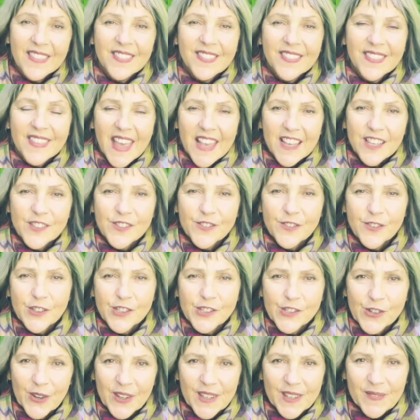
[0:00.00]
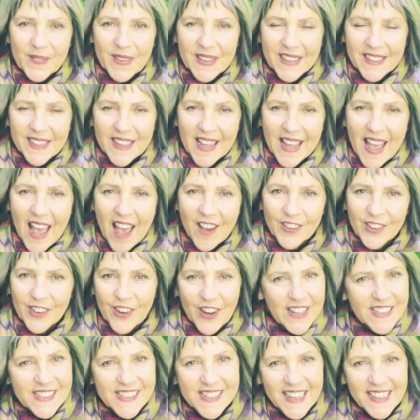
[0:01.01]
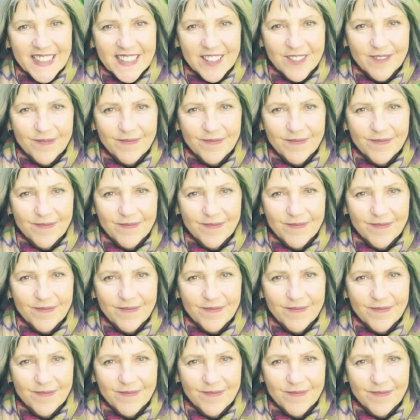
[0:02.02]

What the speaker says: Thanks for joining me. Have a great day.